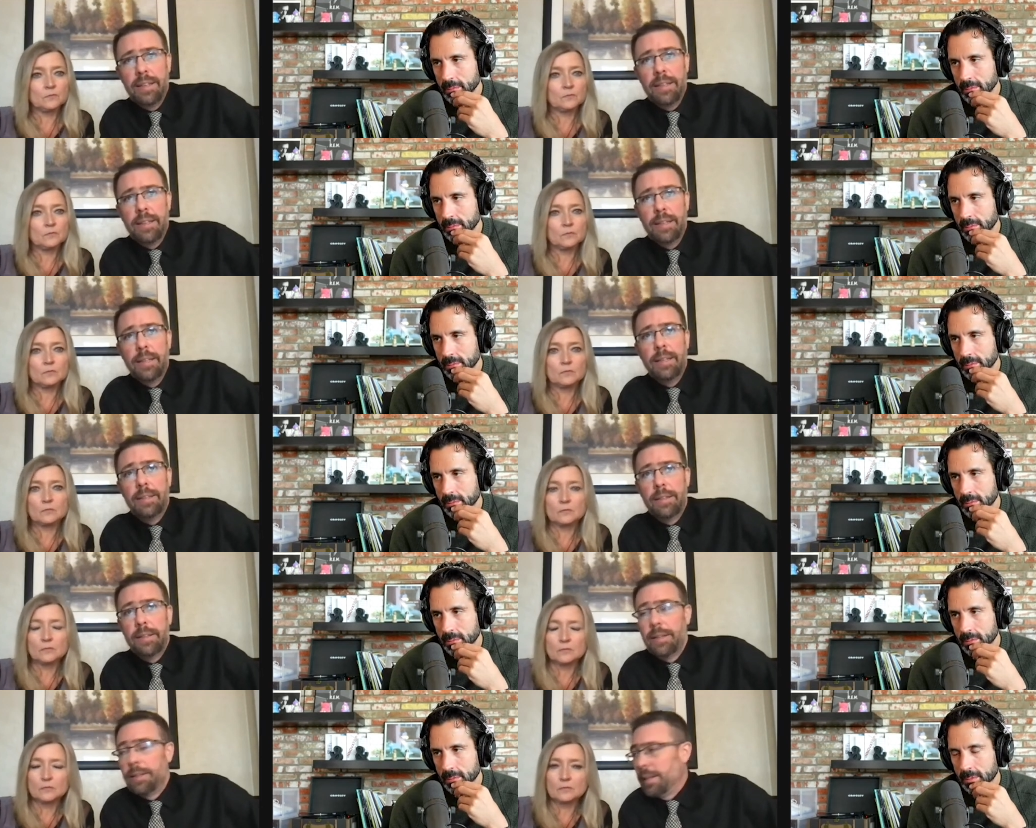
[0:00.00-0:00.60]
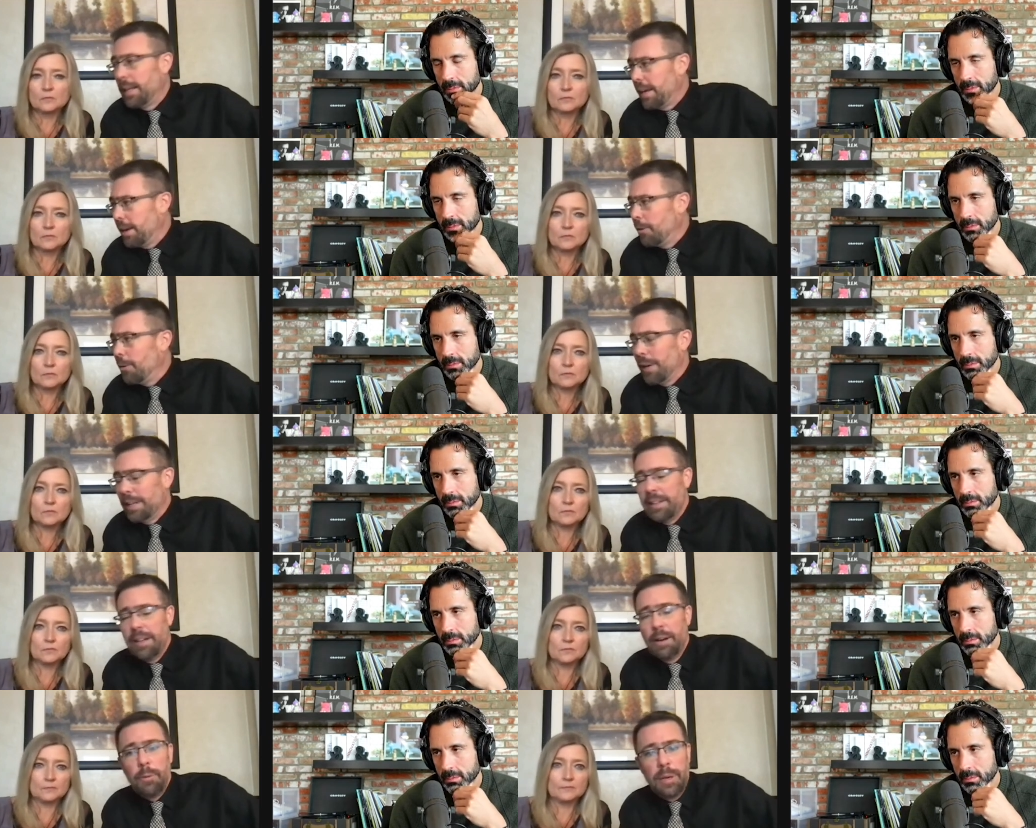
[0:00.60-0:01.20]
Speaker 1: the
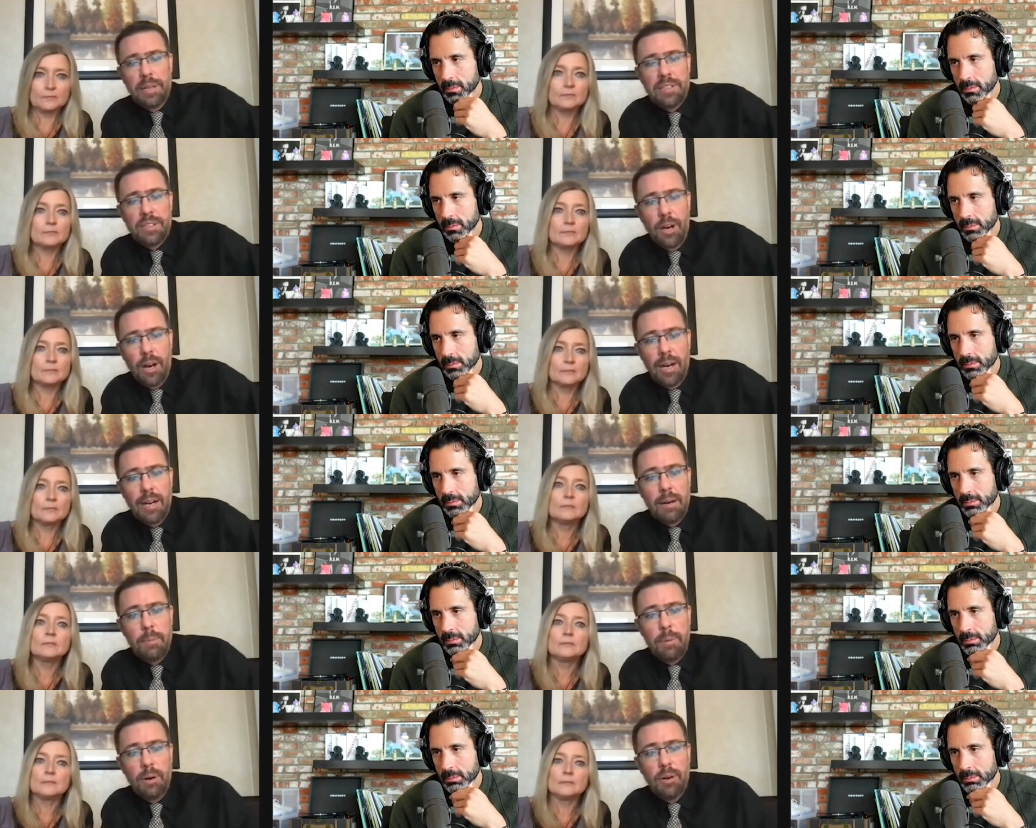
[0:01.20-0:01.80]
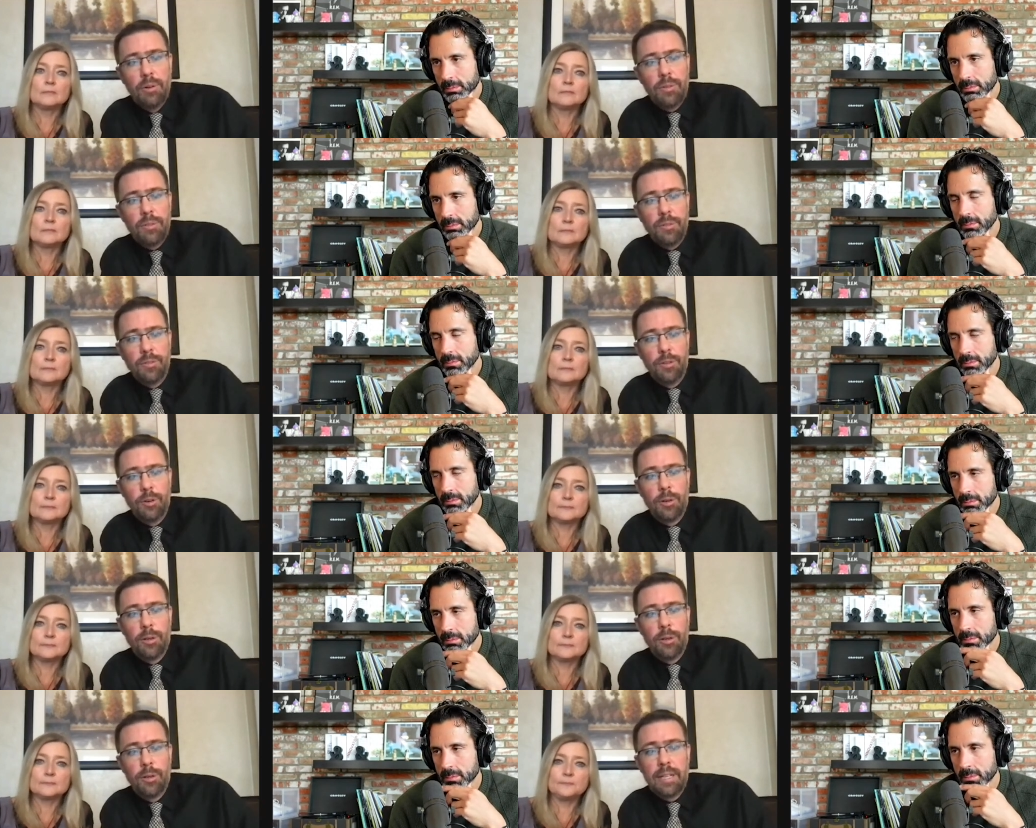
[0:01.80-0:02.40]
layering that we talk about
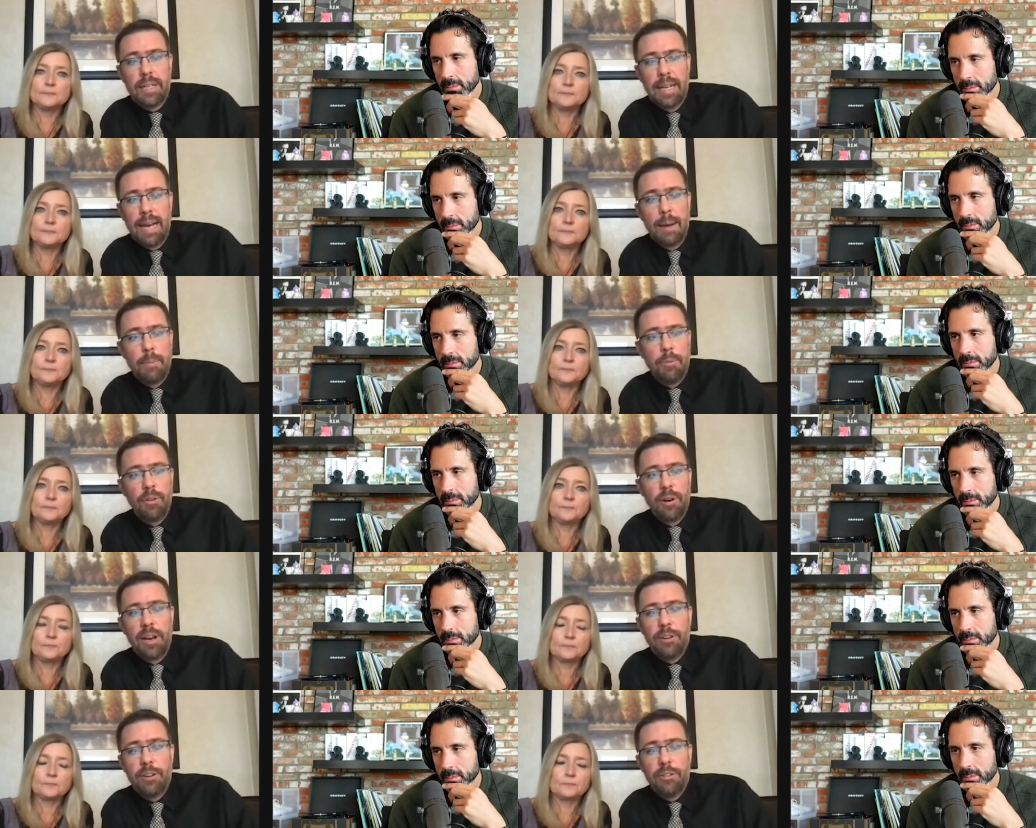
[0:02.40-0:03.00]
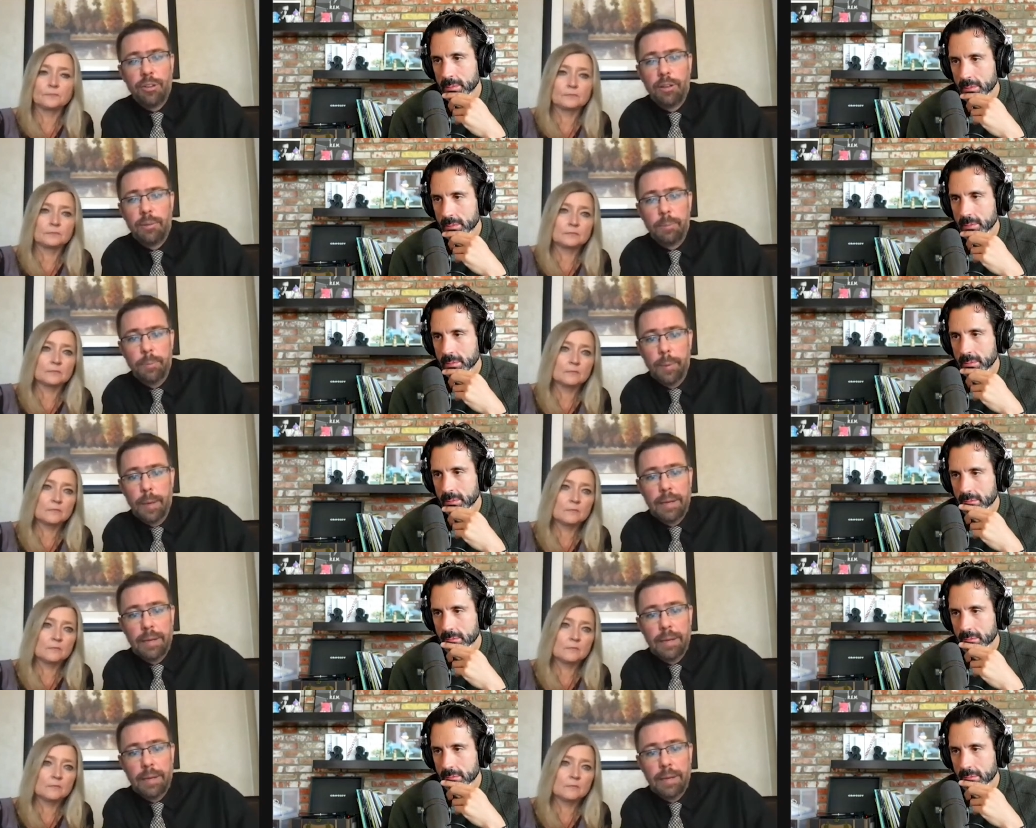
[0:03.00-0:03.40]
for mm-hmm. collaboration.